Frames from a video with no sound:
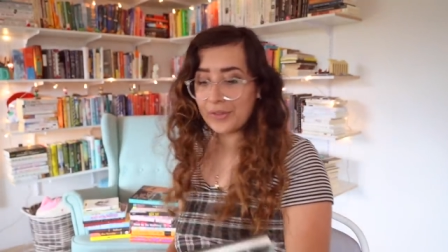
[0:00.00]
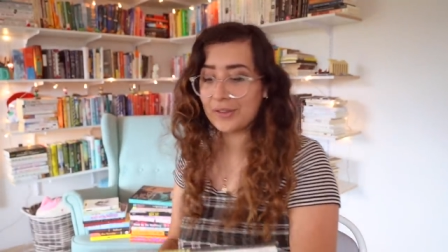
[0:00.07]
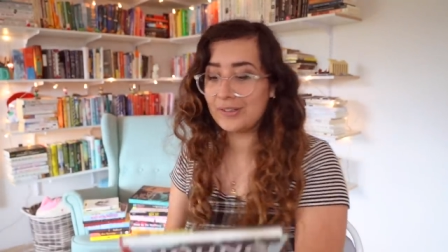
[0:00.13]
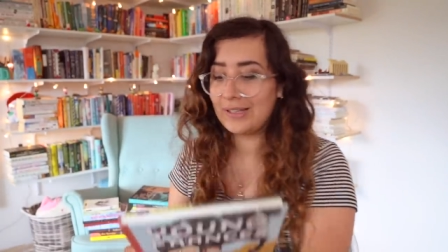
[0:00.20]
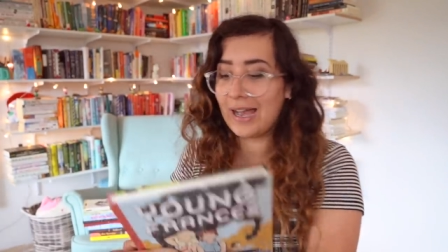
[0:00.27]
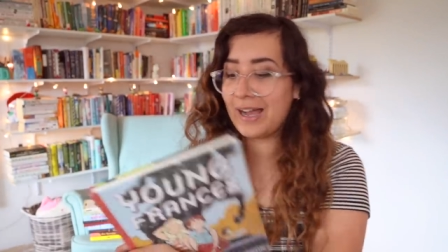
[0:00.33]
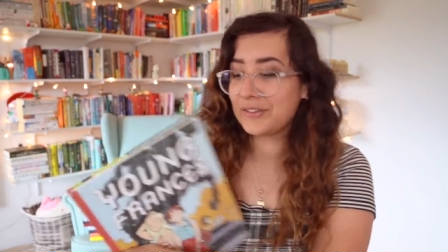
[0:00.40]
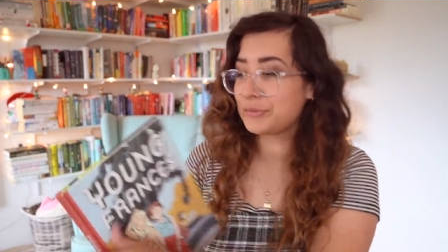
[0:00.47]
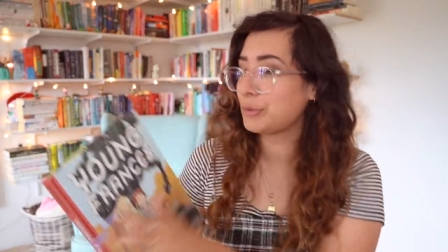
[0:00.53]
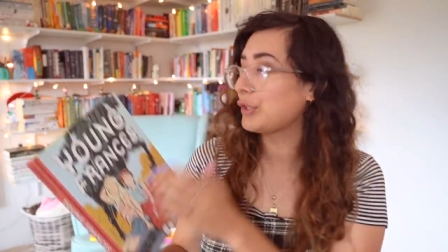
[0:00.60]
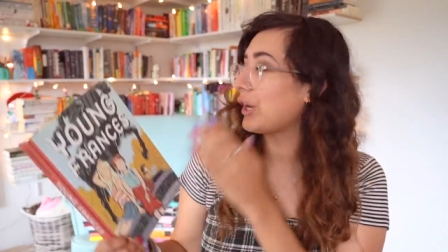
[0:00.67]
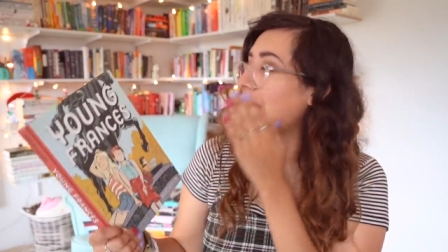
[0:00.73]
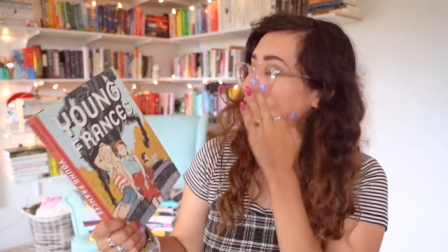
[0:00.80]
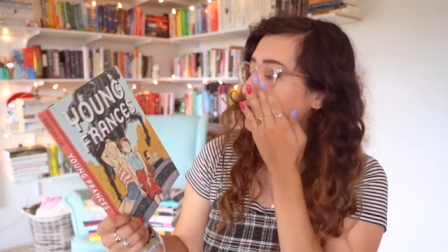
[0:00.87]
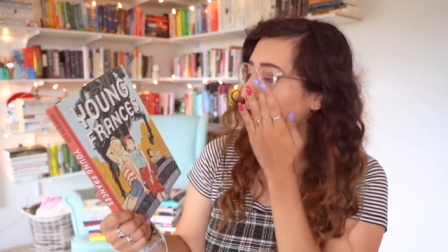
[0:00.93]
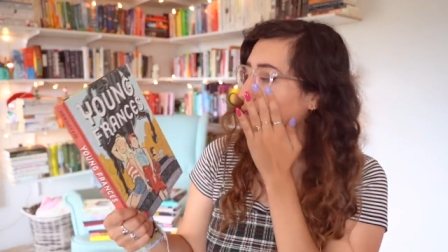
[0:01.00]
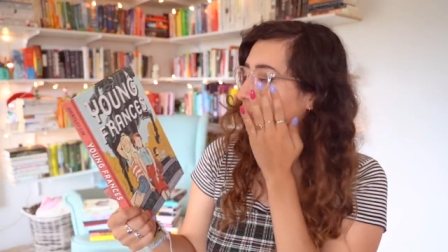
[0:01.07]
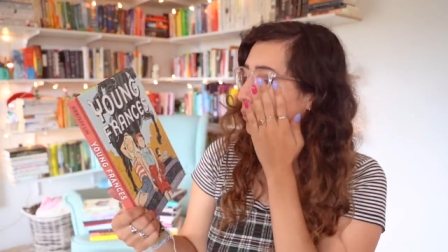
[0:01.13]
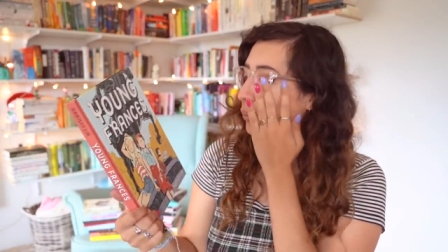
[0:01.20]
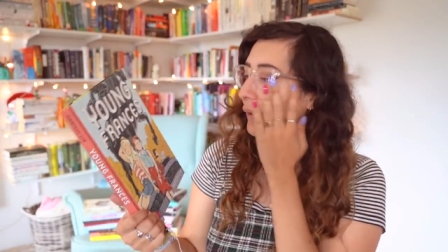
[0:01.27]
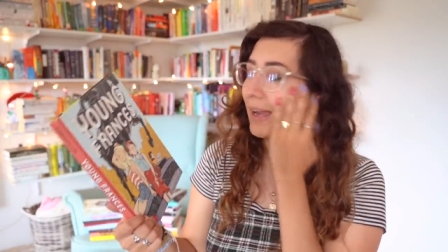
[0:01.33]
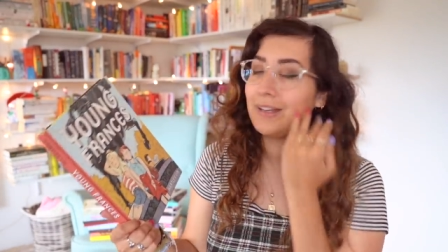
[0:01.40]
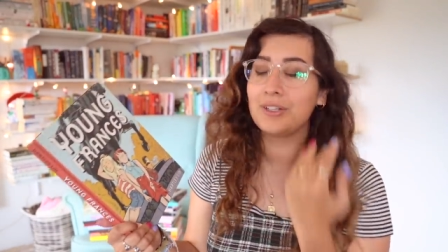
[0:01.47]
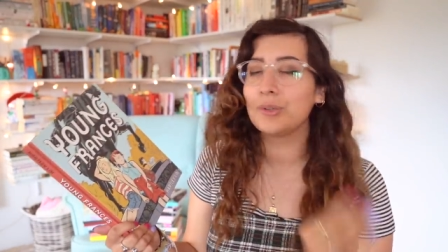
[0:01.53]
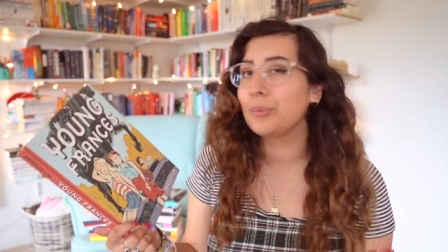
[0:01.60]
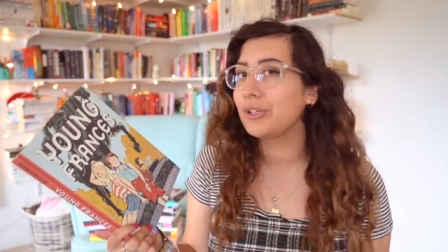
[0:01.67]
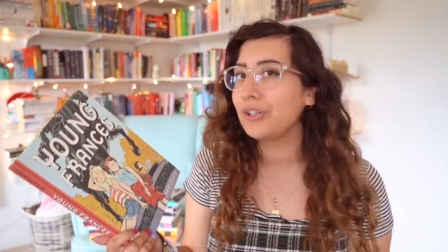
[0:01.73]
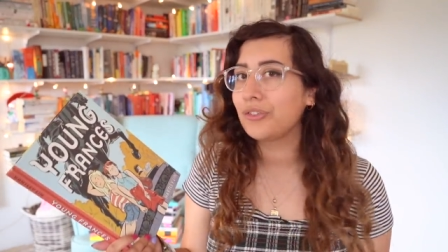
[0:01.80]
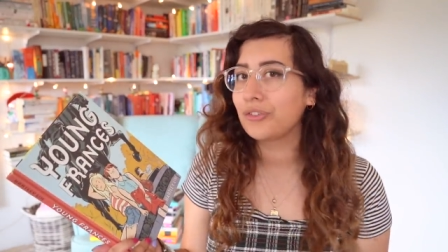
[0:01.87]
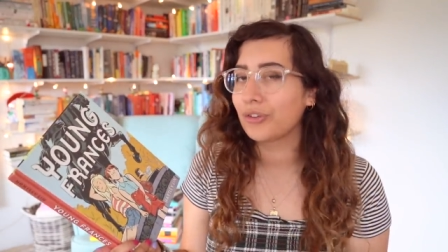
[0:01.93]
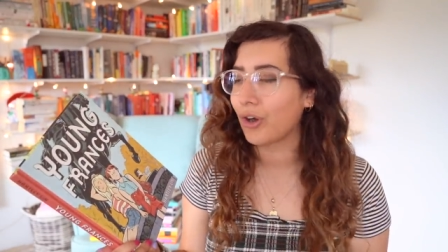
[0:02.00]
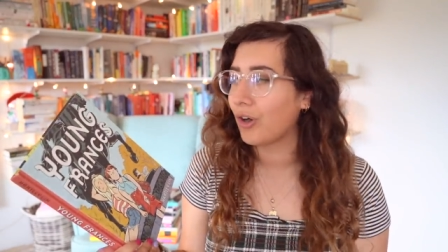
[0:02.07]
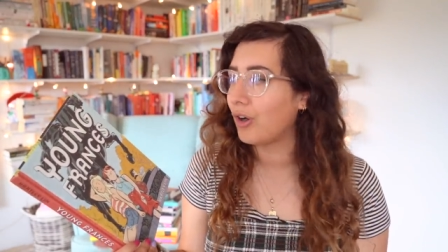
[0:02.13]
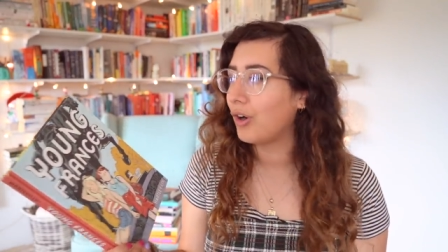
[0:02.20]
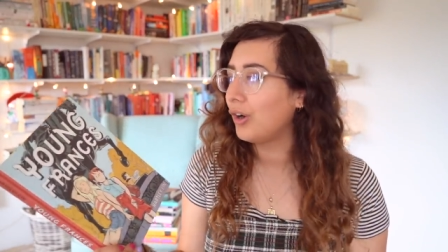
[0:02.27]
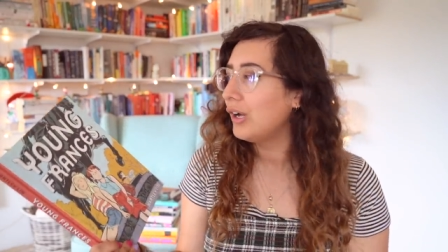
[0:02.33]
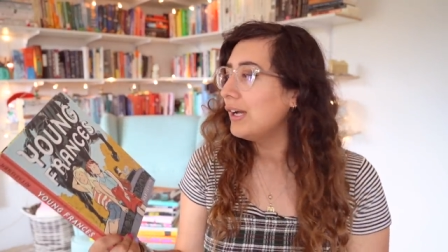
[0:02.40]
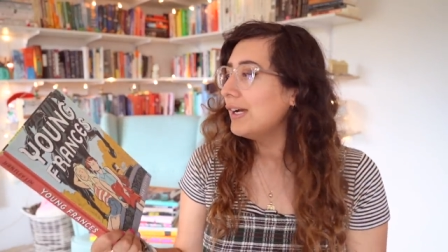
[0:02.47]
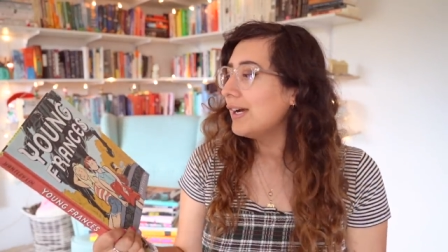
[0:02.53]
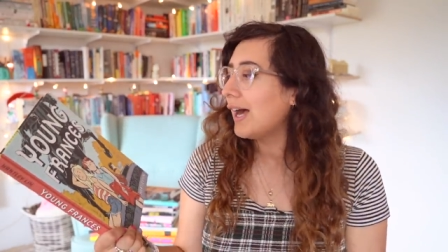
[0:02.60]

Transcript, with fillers: then the last book I just randomly saw,